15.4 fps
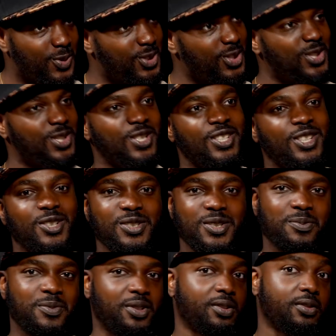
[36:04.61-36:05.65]
We're just you know
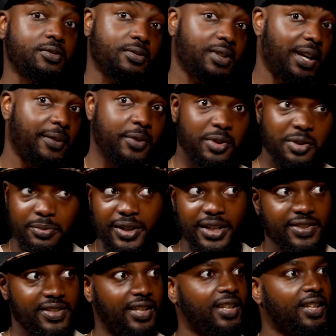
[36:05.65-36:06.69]
some people. Oh, I voted
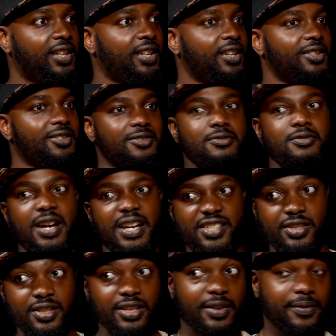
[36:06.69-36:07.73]
Brexit. Oh,
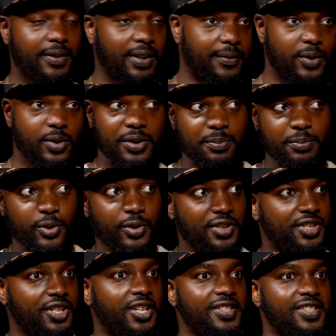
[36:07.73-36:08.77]
actually, I, I, voted
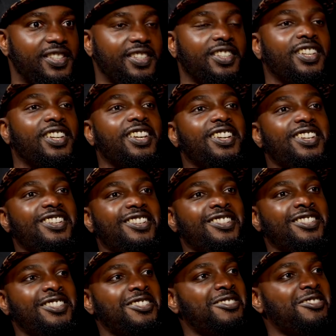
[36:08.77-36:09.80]
Boris Johnson.
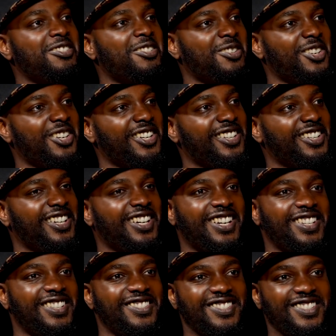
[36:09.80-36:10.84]
You know, or
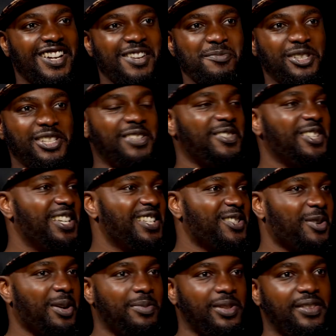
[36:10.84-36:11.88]
I I believe
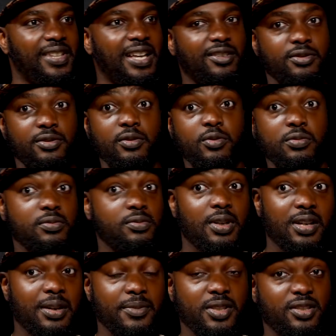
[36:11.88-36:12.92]
this or I believe that. oh,
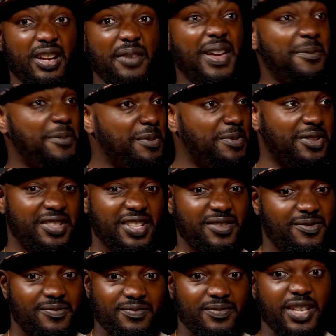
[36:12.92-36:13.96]
um, you know, I've had people who
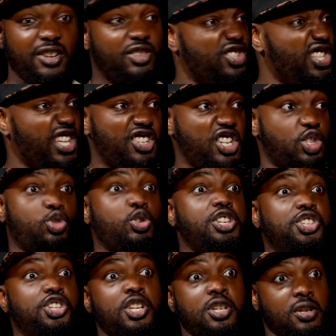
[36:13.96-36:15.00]
just they're they're just
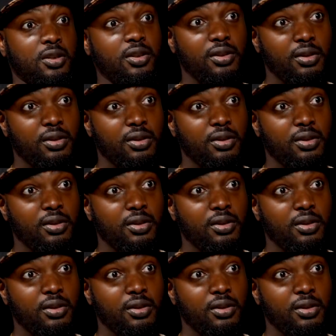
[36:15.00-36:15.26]
Christian.